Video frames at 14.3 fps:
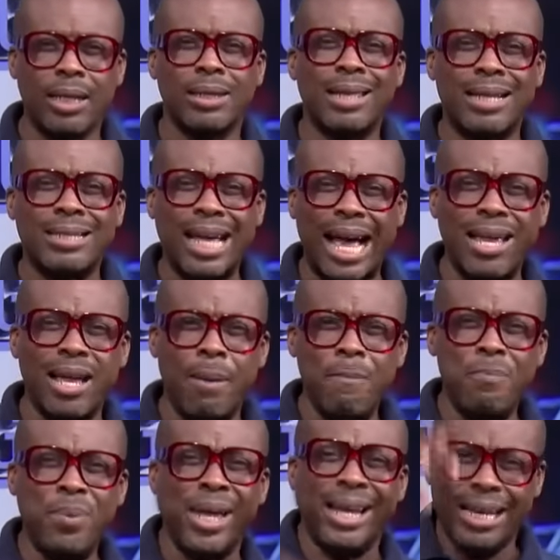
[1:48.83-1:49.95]
that I am
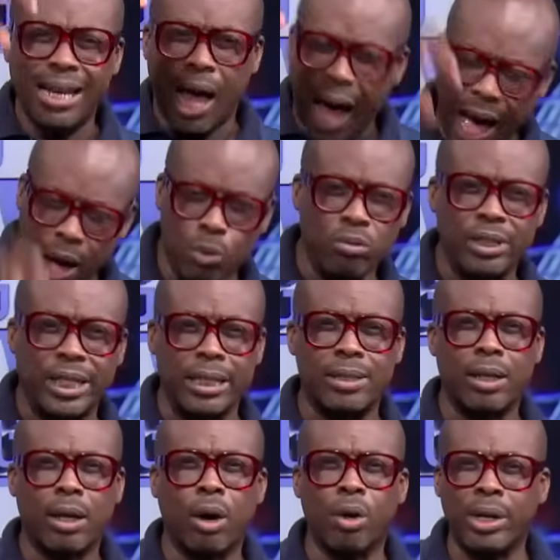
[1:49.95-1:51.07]
being hounded
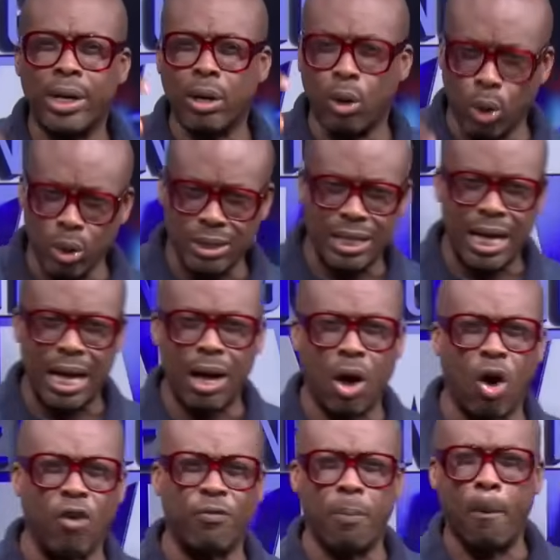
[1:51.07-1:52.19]
on the altar of